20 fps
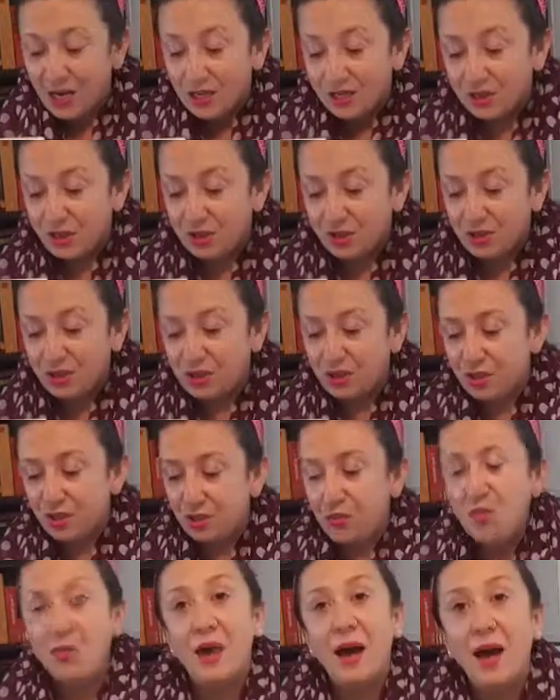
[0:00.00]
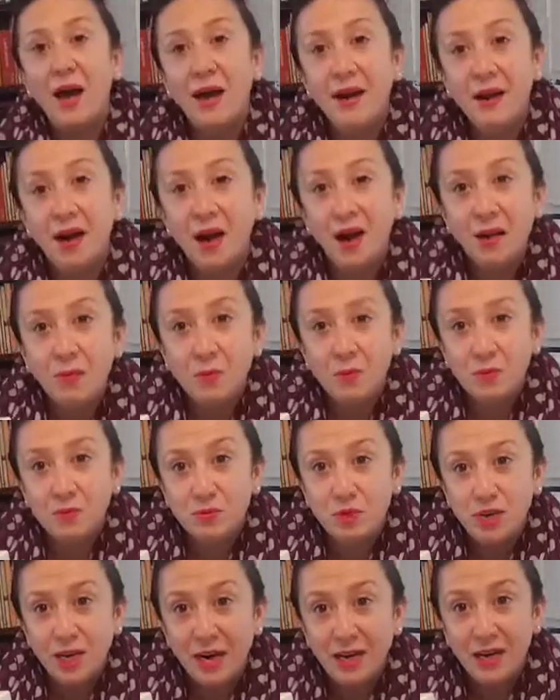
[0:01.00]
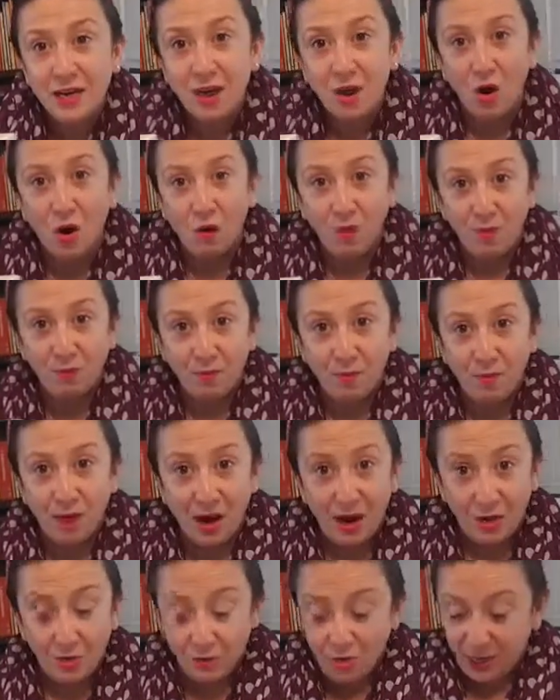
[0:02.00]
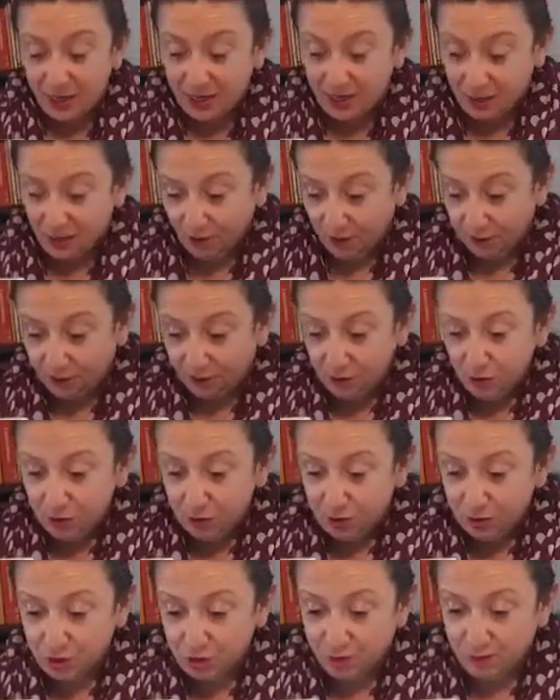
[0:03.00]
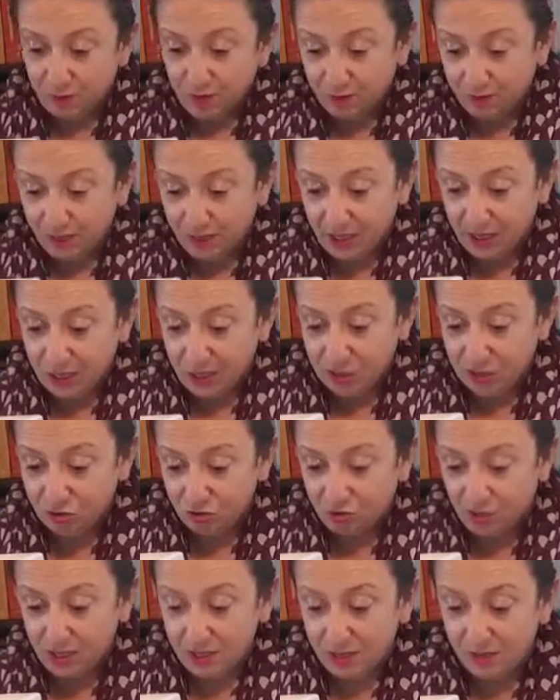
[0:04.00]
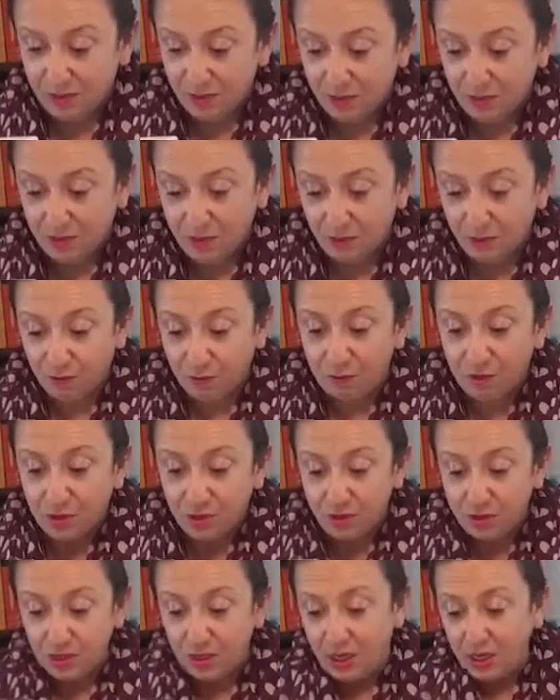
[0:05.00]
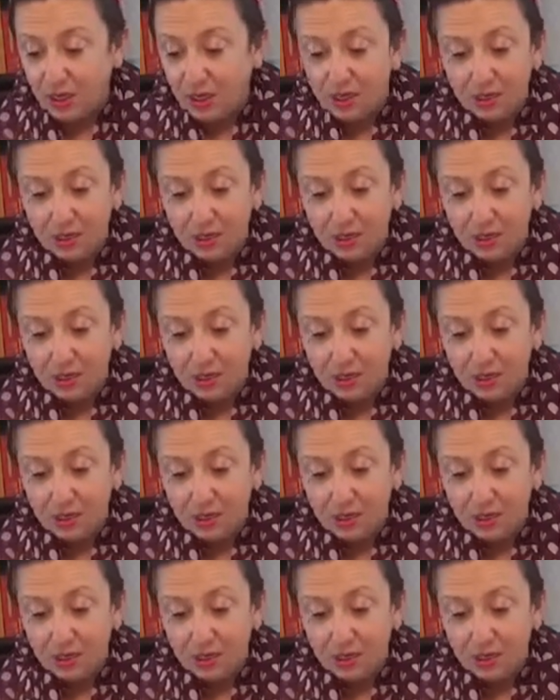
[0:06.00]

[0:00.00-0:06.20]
So to do that, I will take off my regular foot, my regular straight sewing foot.